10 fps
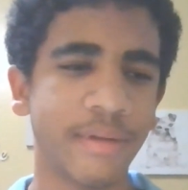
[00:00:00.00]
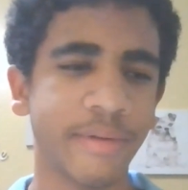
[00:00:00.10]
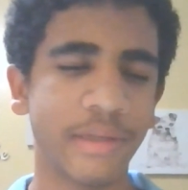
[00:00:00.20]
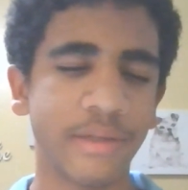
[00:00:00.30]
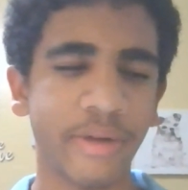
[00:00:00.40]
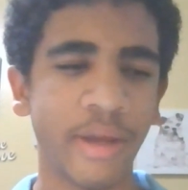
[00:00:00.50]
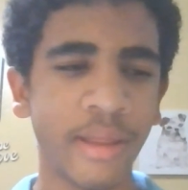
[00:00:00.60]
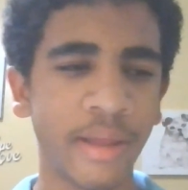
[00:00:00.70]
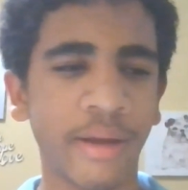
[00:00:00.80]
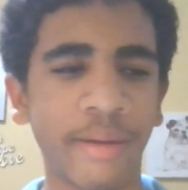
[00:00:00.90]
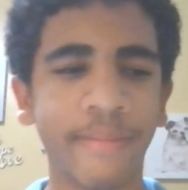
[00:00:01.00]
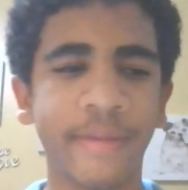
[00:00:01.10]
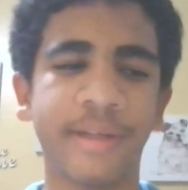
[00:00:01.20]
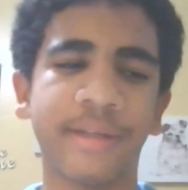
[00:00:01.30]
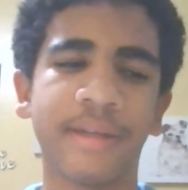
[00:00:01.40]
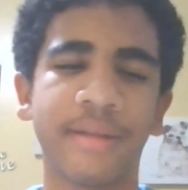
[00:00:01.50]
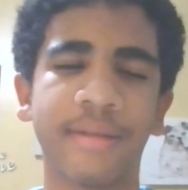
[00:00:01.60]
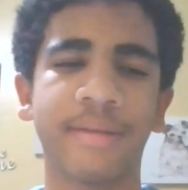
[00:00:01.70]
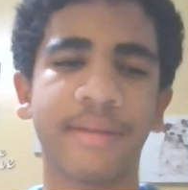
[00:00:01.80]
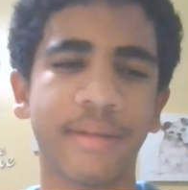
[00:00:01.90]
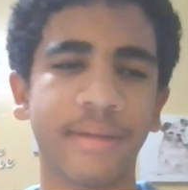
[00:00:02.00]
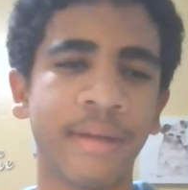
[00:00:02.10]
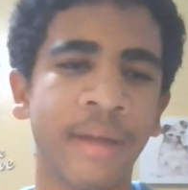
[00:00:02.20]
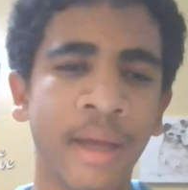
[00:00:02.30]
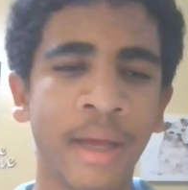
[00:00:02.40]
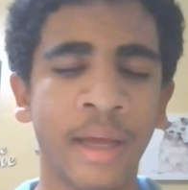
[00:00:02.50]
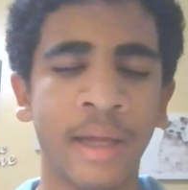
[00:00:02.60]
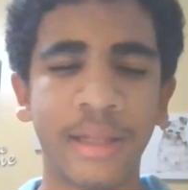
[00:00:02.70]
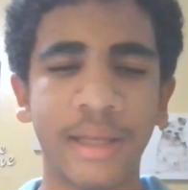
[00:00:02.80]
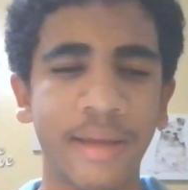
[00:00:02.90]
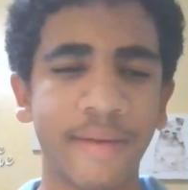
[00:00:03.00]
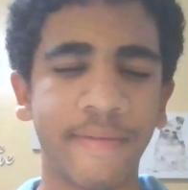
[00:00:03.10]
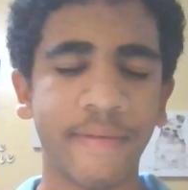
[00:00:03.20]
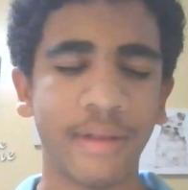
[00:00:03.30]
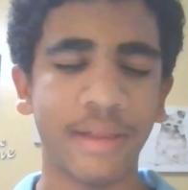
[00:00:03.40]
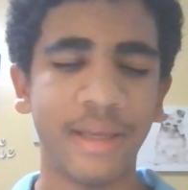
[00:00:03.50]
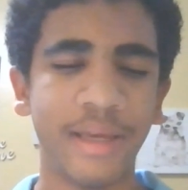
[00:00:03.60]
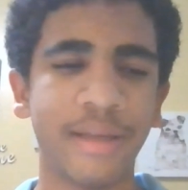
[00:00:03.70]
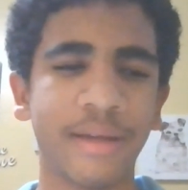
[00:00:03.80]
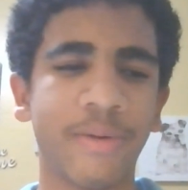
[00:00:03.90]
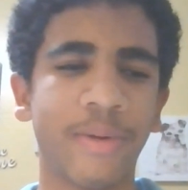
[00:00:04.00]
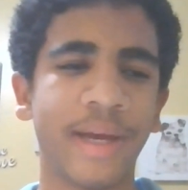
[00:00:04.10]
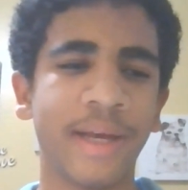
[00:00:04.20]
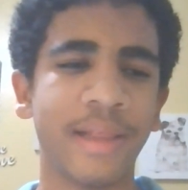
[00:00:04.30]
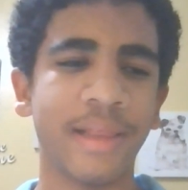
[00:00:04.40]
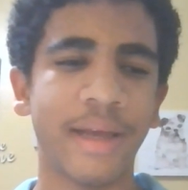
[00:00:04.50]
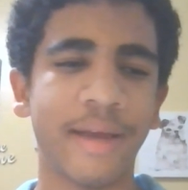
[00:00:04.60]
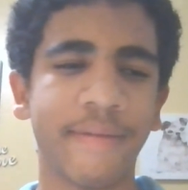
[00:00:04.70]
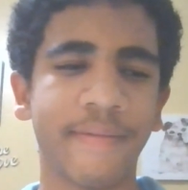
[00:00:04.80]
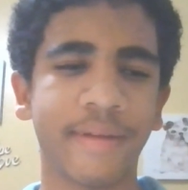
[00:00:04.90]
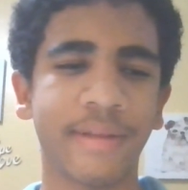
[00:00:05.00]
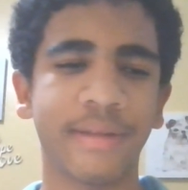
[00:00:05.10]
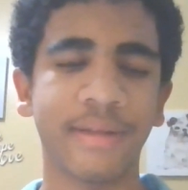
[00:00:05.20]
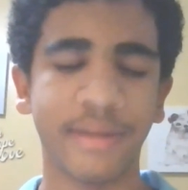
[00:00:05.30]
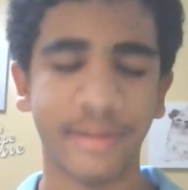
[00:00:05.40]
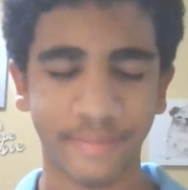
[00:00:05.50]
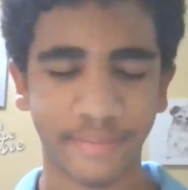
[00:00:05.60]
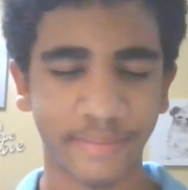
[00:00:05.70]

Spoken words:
restrain their ambitions, to lead a quiet life, and to